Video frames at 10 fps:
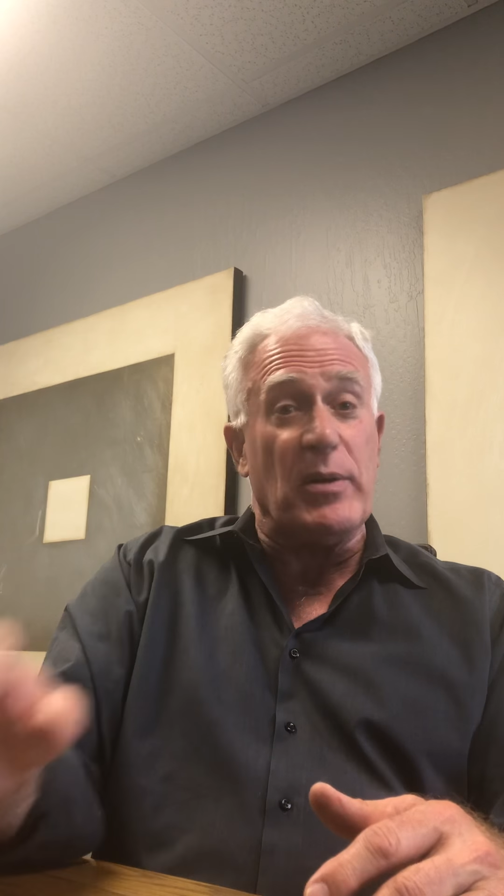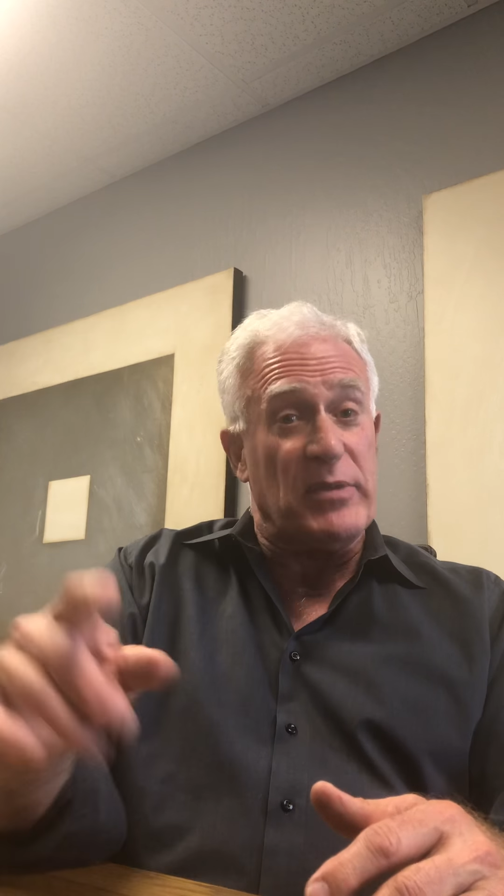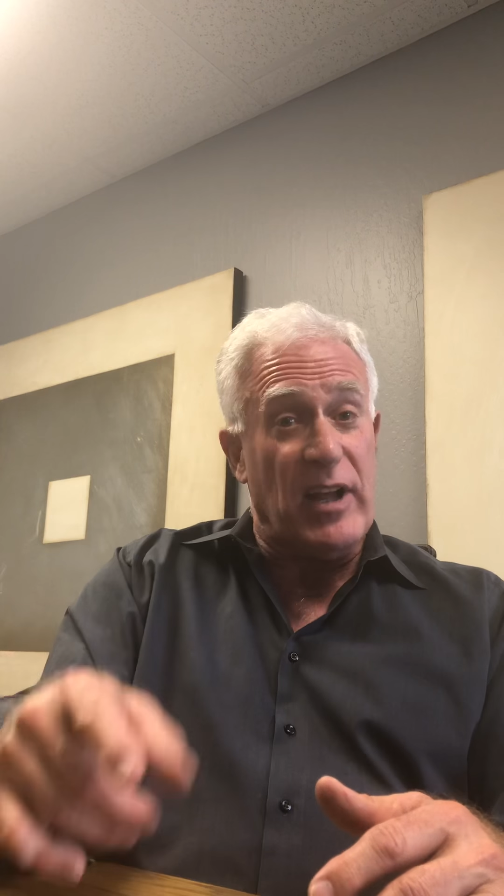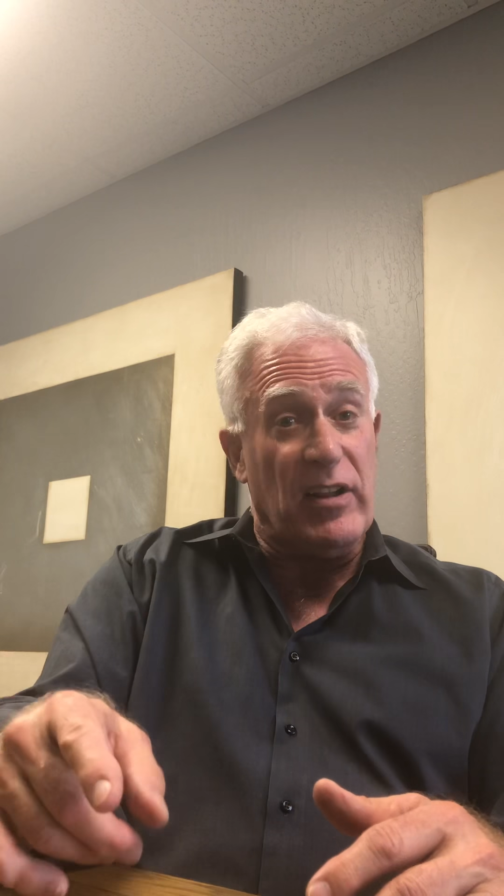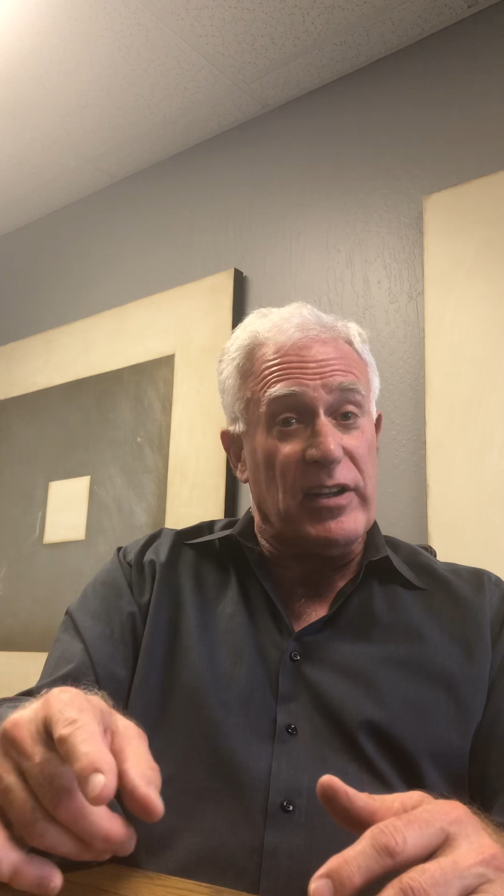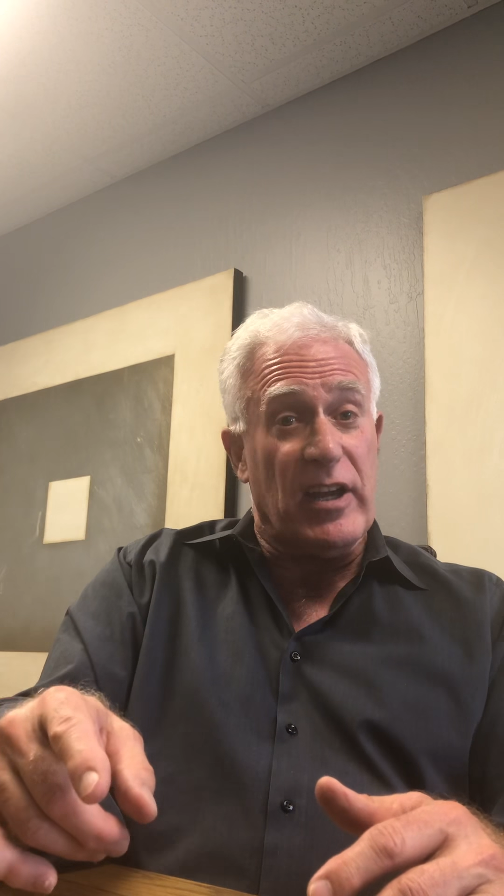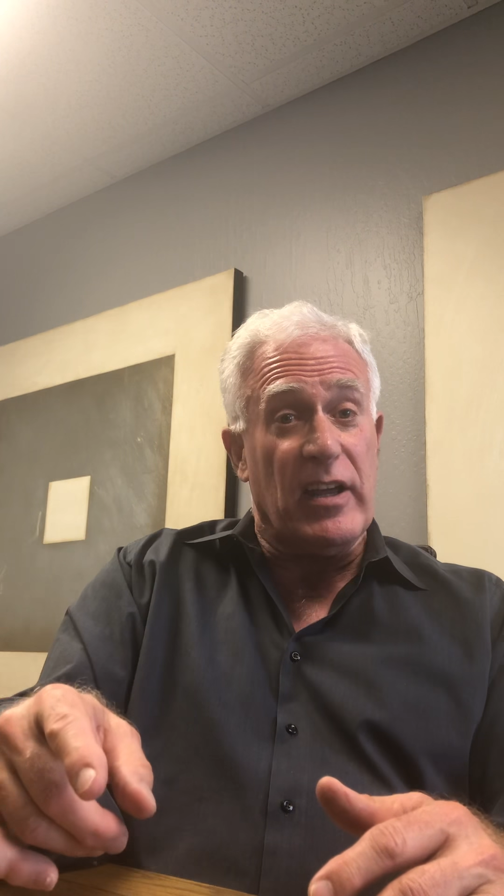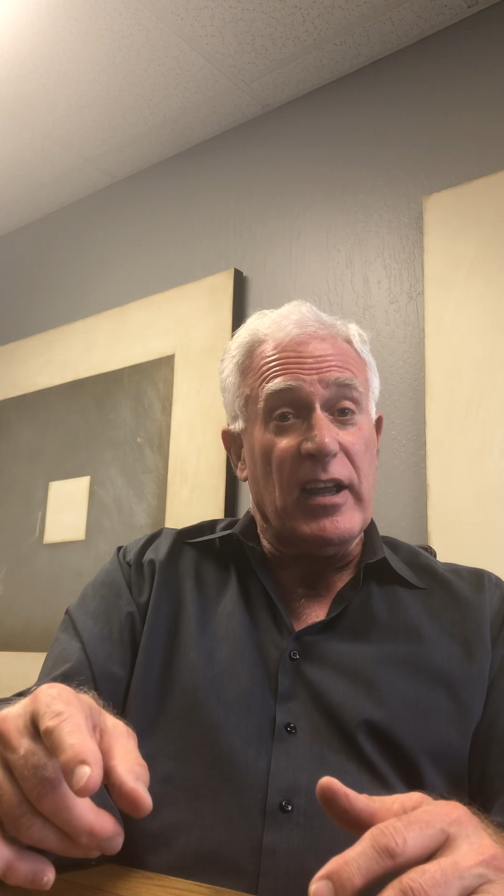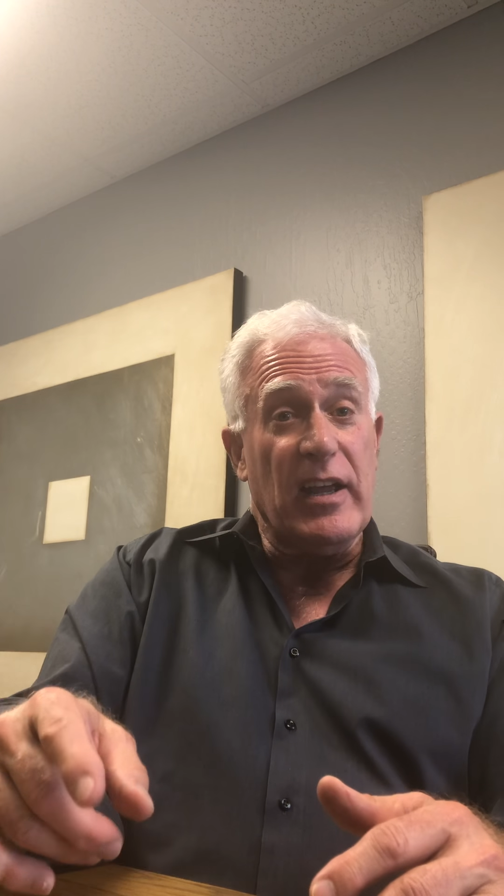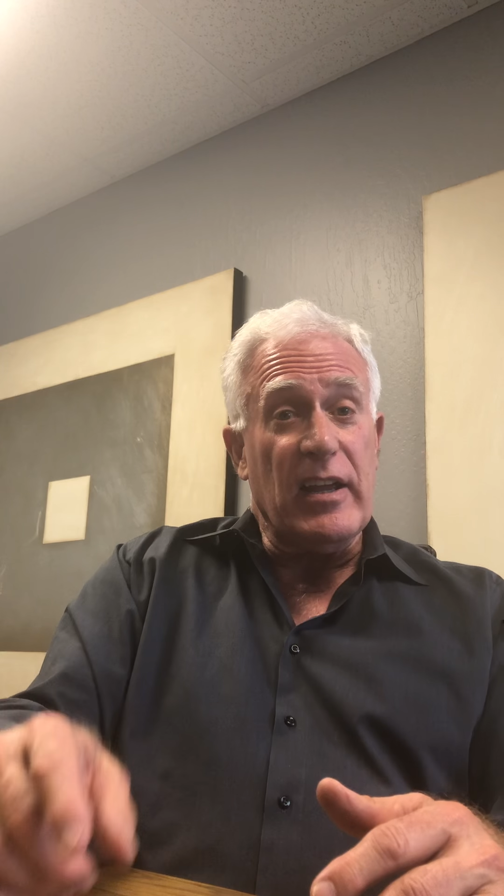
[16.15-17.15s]
I'm telling
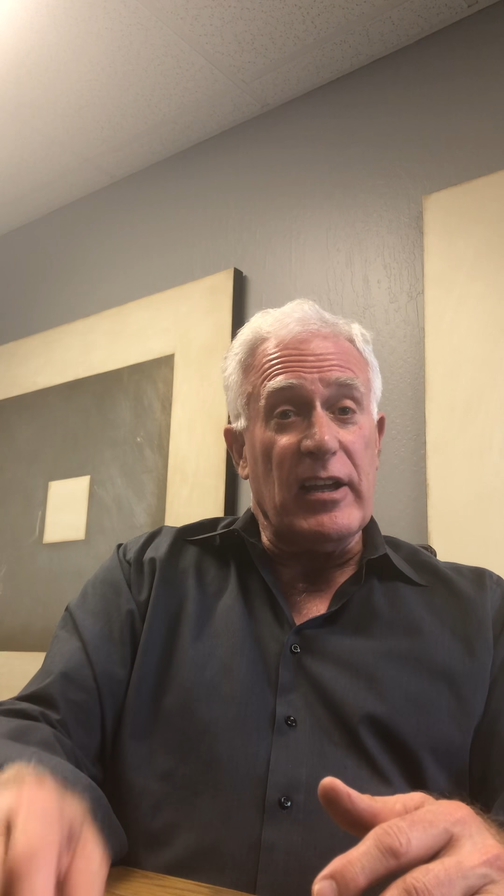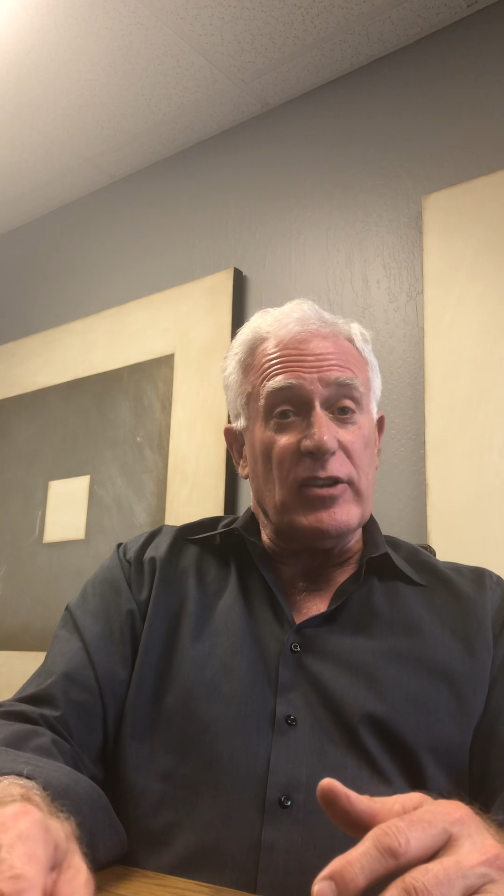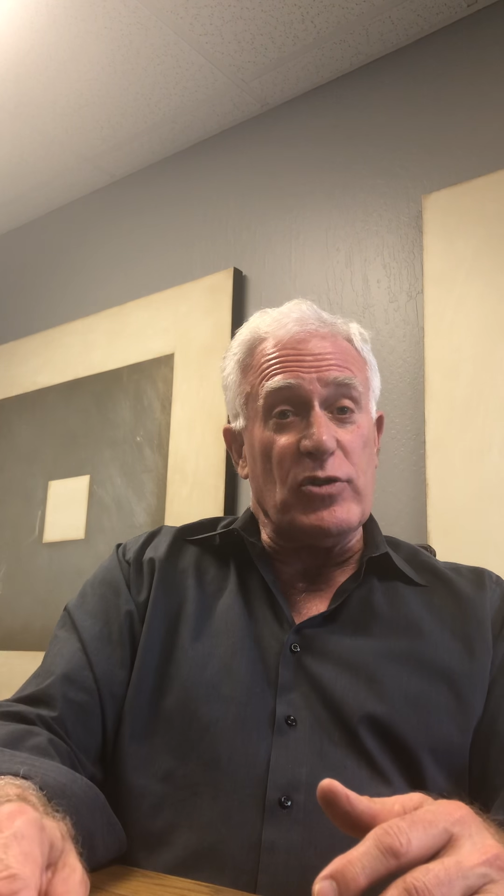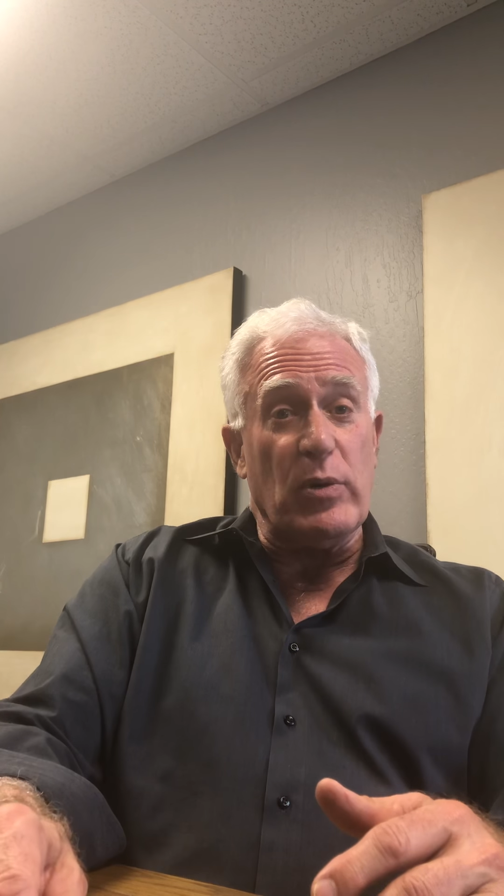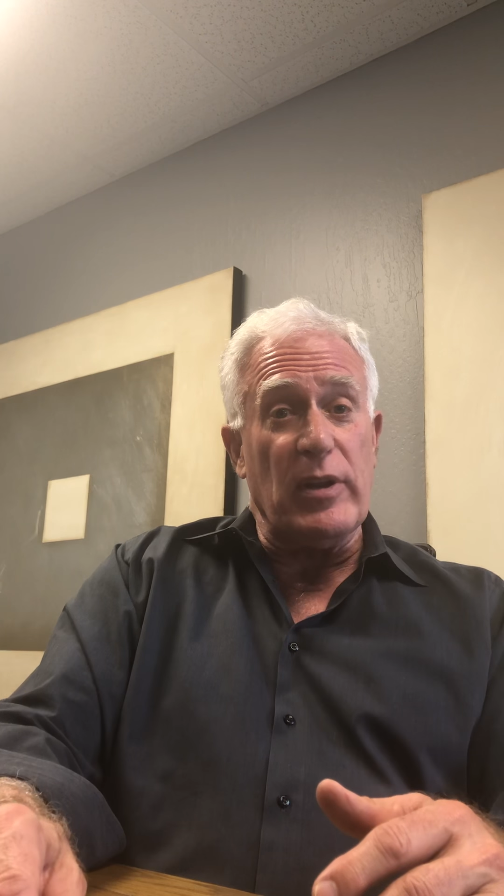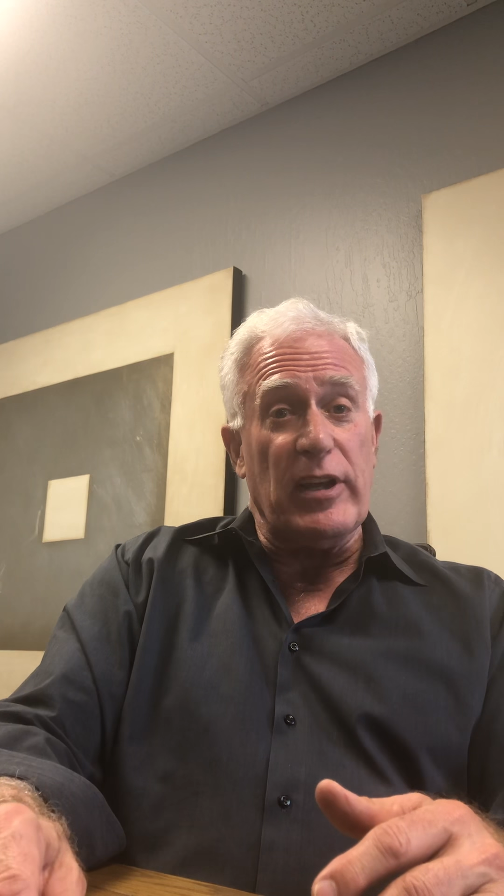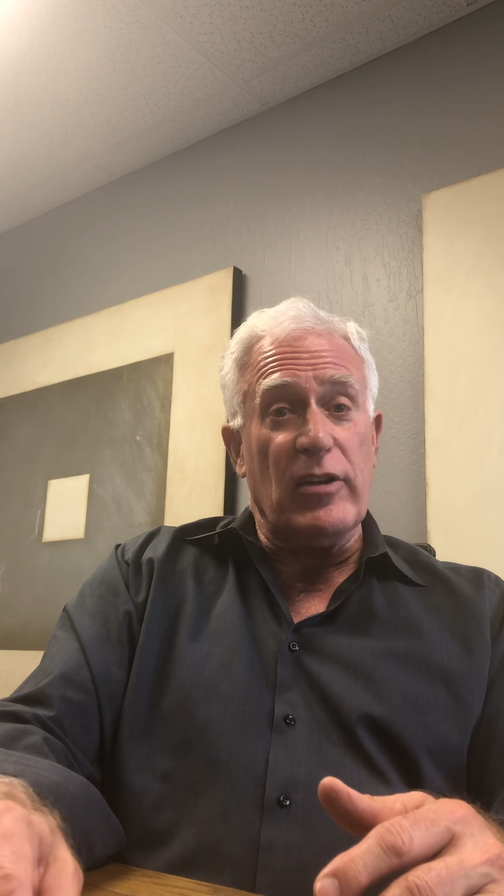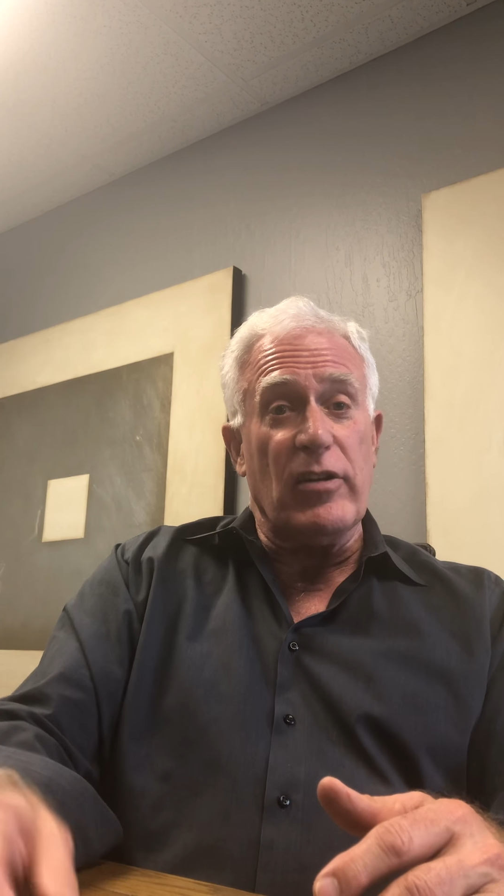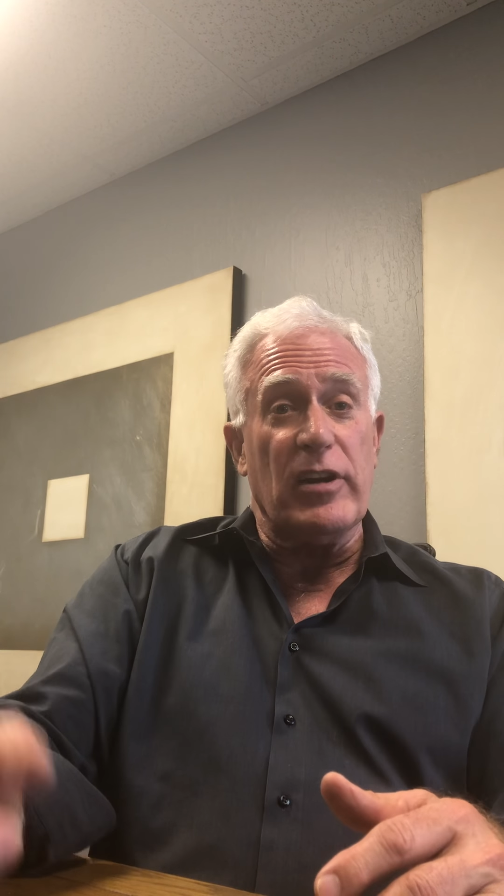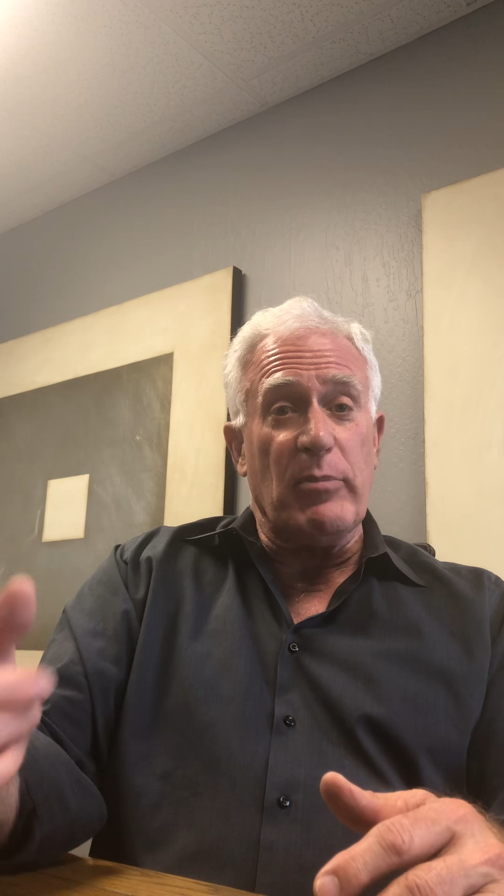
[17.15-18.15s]
you, it's really good.